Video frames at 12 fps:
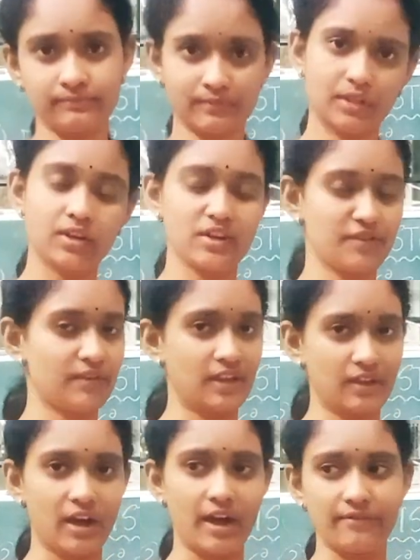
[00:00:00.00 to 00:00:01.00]
You
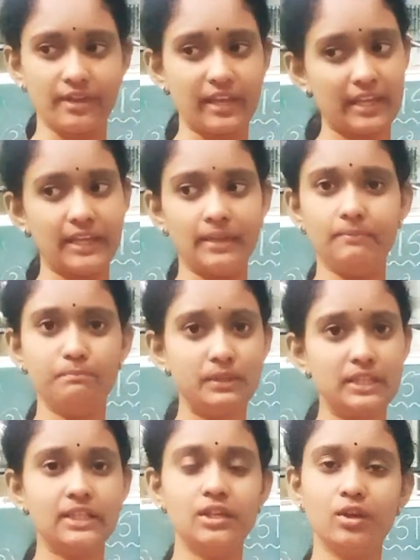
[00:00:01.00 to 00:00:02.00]
have A,
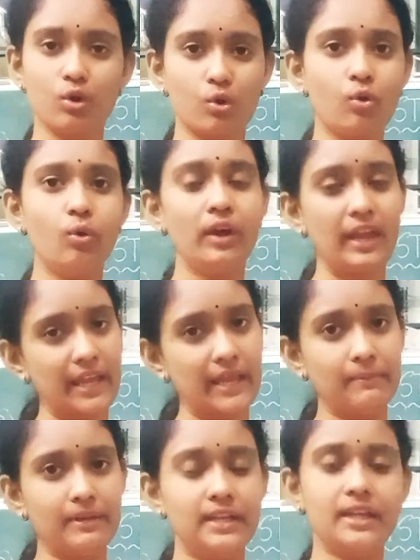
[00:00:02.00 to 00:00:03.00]
B, O,
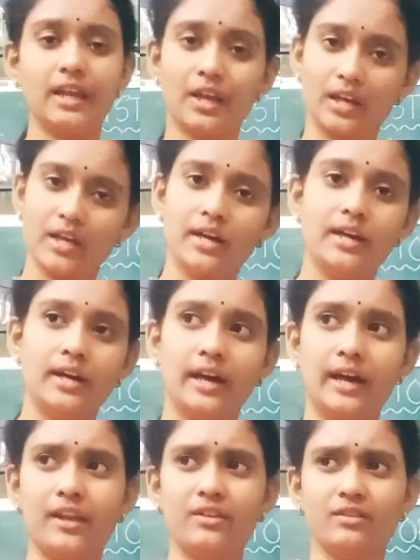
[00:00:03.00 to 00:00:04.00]
AB,
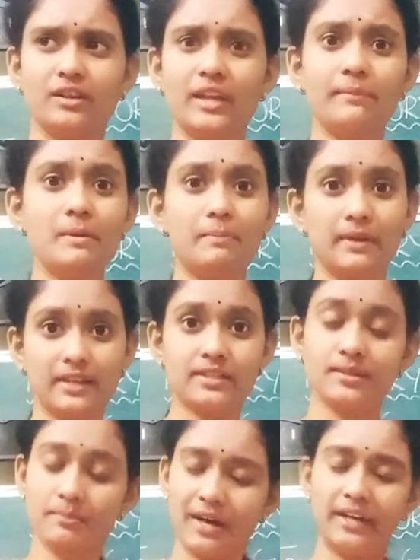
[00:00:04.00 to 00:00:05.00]
and AB plus
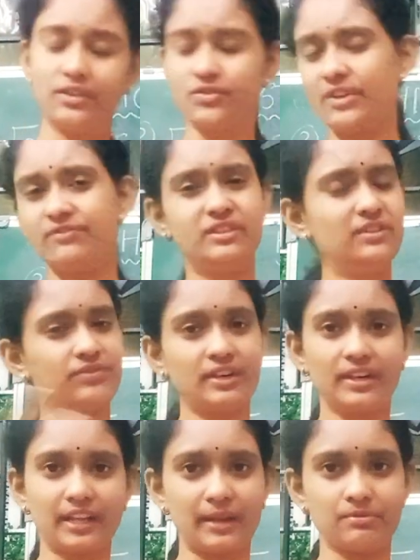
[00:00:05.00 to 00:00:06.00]
minus. You have
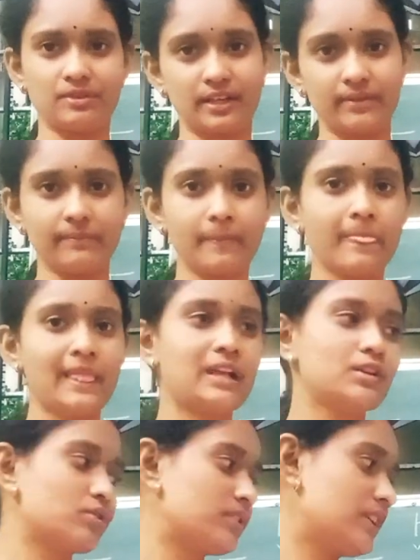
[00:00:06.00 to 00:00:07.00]
different types, right?
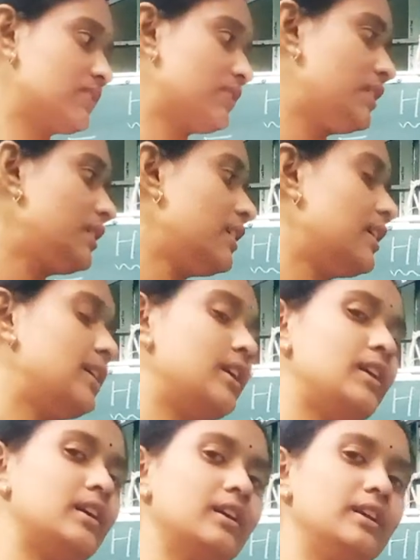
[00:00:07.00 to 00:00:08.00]
So that's why
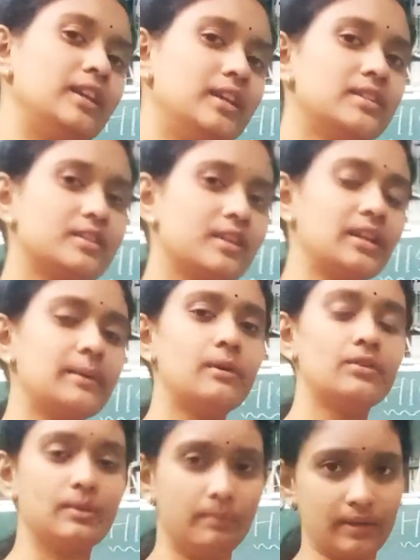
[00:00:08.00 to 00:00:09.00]
he studied
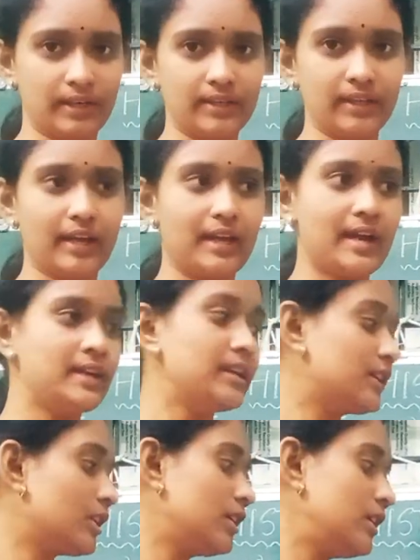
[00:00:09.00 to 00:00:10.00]
about the blood, and
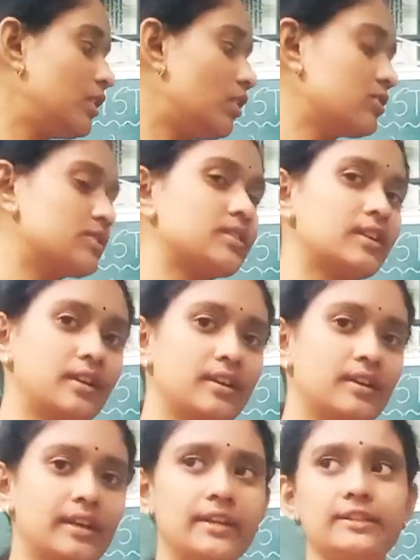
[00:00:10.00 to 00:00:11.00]
he also studied
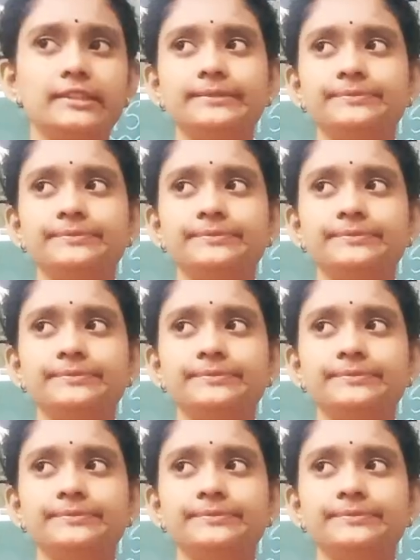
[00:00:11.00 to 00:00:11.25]
like